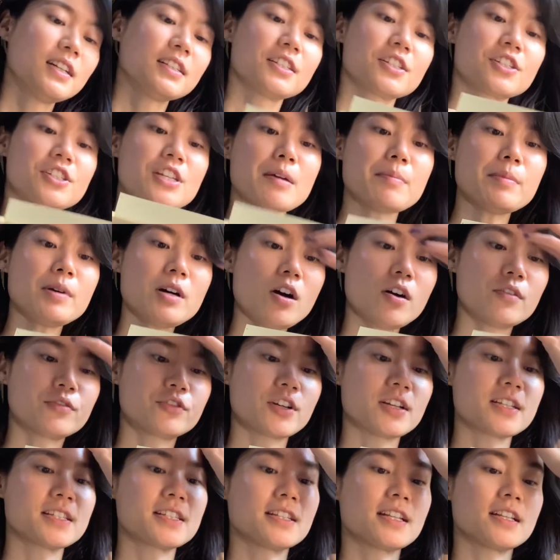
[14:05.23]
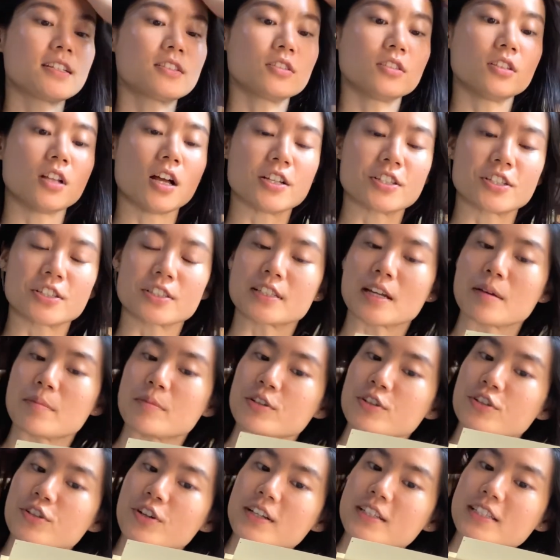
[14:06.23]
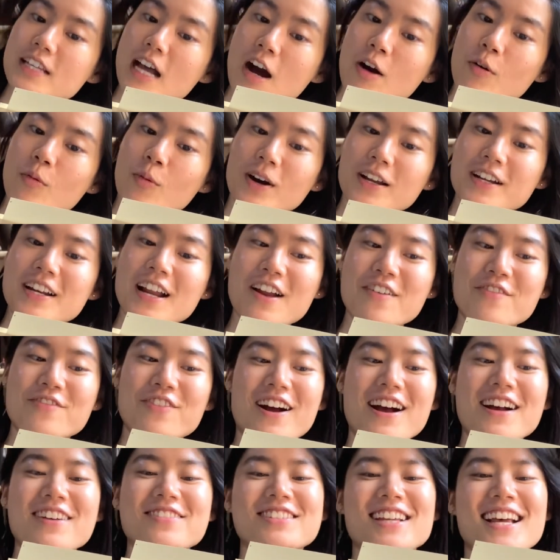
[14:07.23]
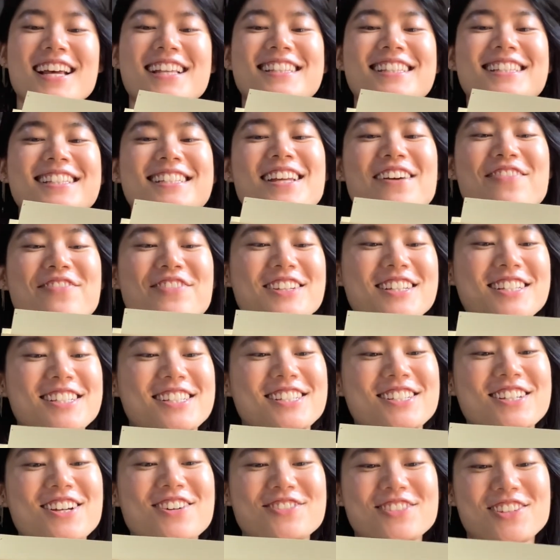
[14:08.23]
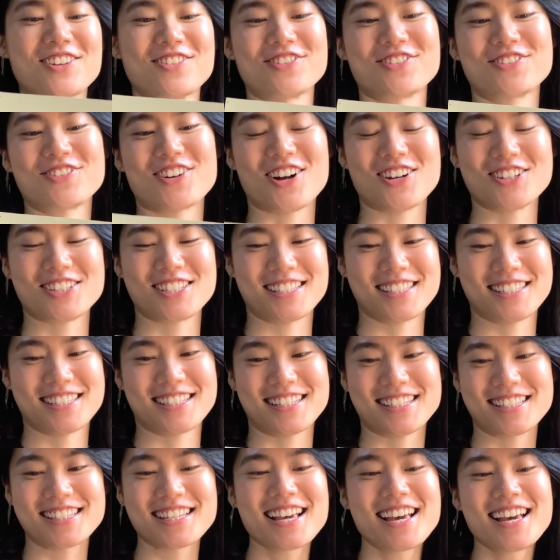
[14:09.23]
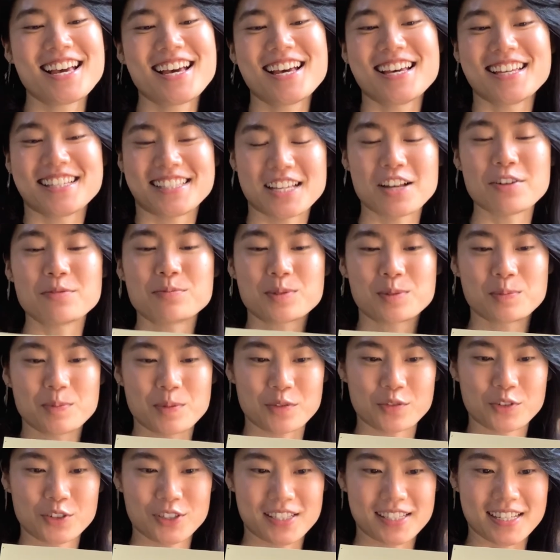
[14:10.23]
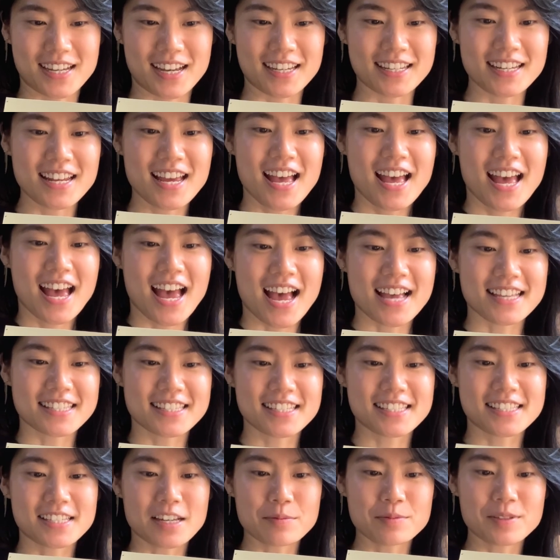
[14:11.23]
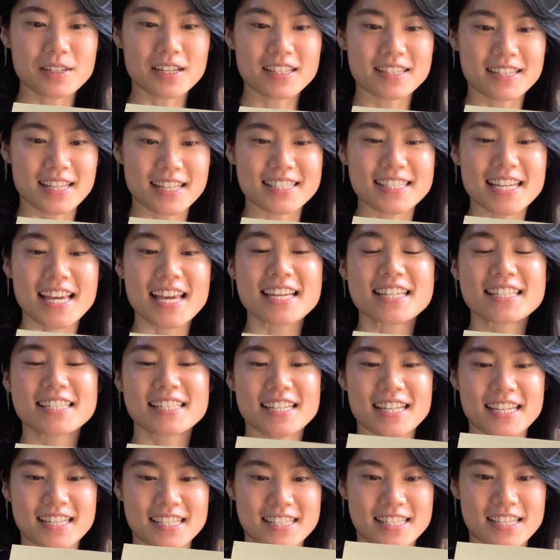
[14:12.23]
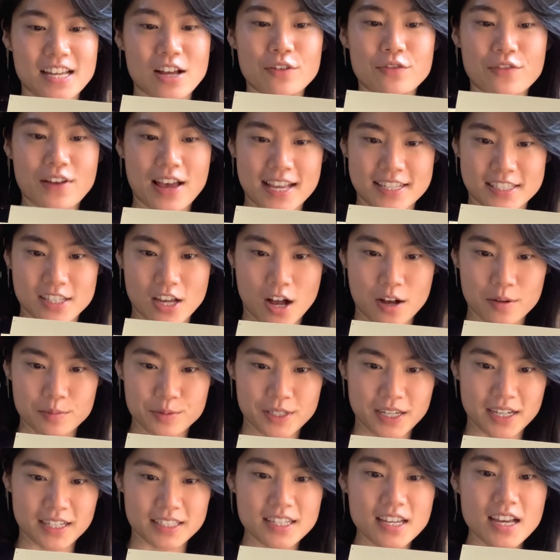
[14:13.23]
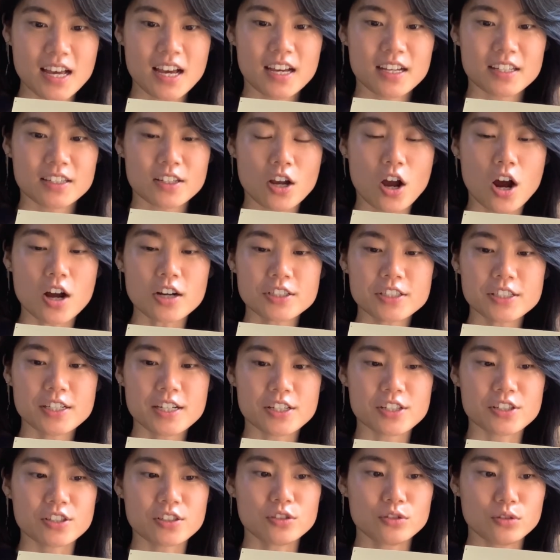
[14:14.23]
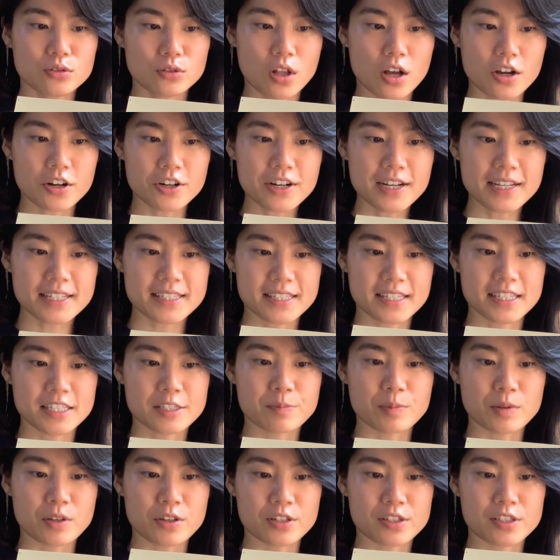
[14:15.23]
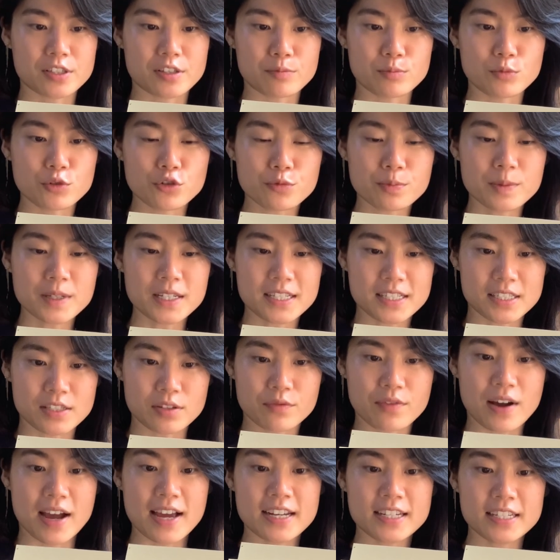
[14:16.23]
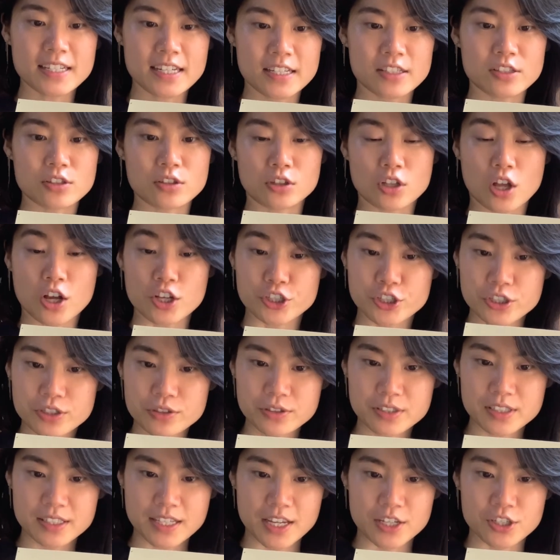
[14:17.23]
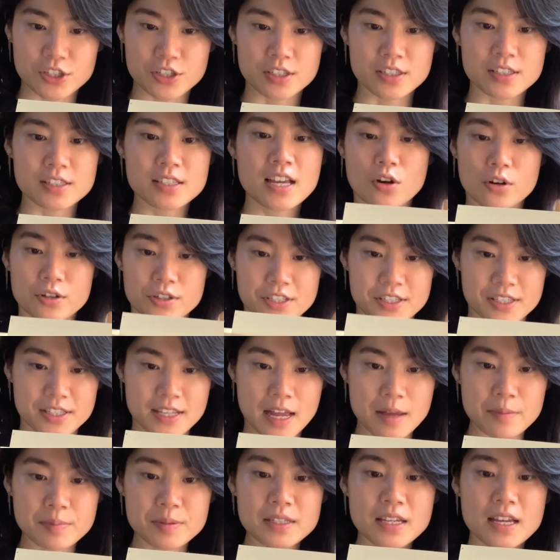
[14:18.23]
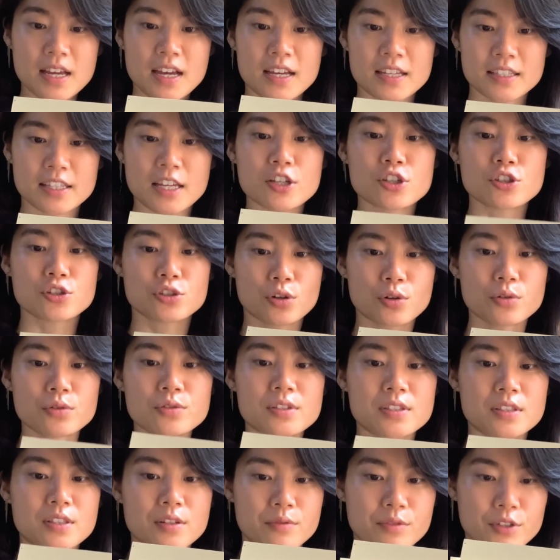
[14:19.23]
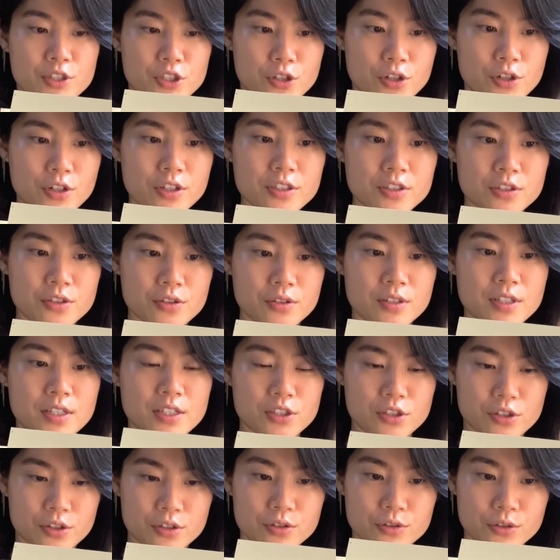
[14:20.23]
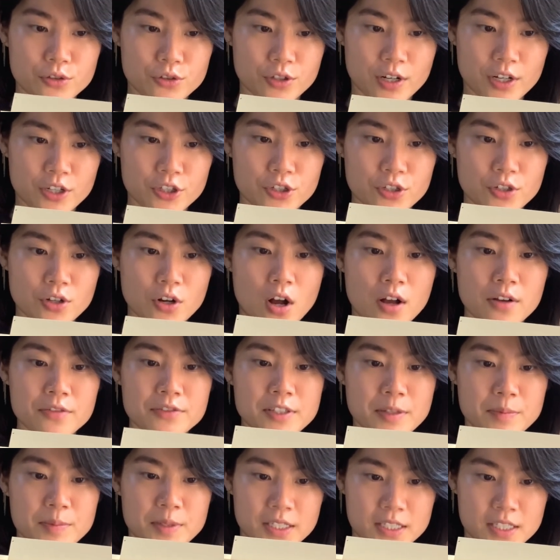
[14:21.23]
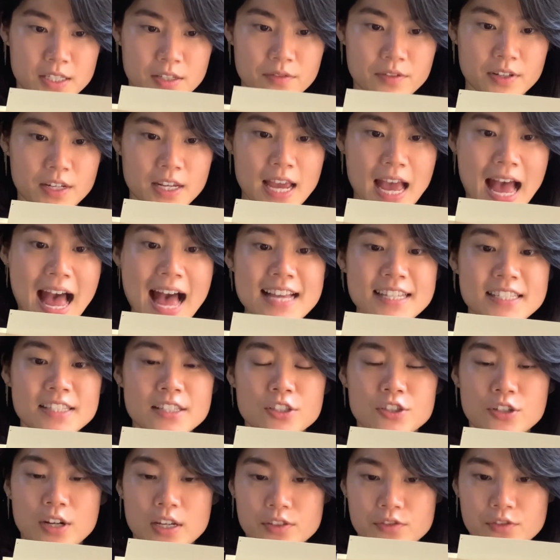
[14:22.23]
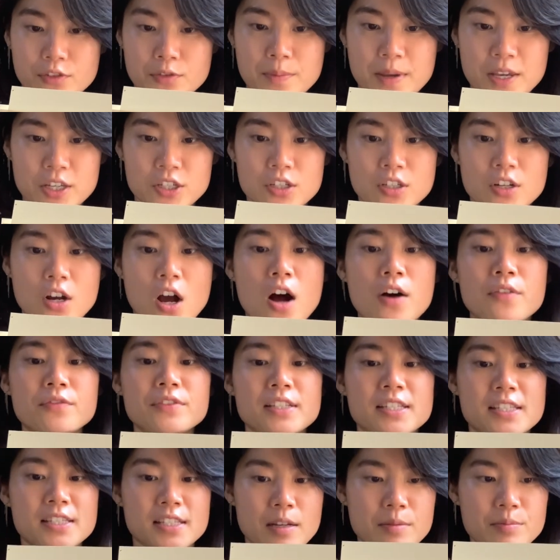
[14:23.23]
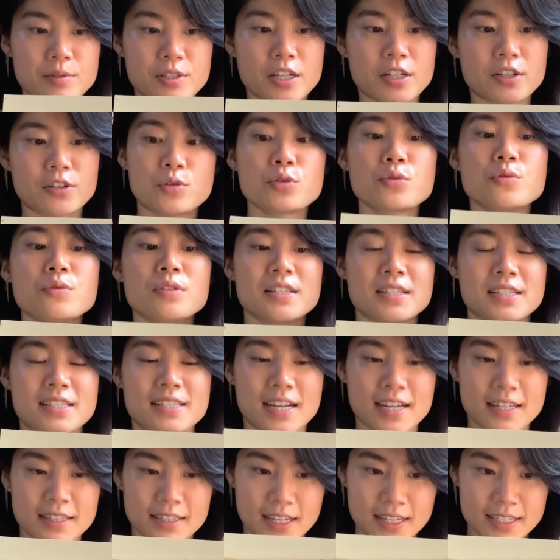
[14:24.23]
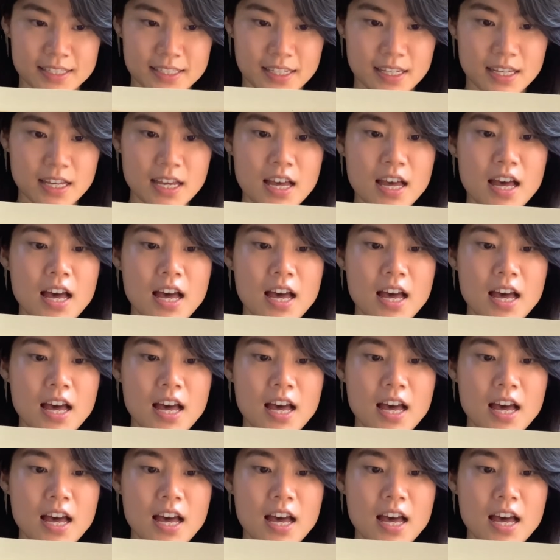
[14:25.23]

The schema of transcendental logic demonstrates how one arrives at the definition of self-consciousness, Selbstbewusstsein, as the subject that takes itself as object. The contradiction no longer exists because the movement is divided into logical stages or steps that shows the return to the internal structure of subjectivity as the transformation of the subject through this dialectic,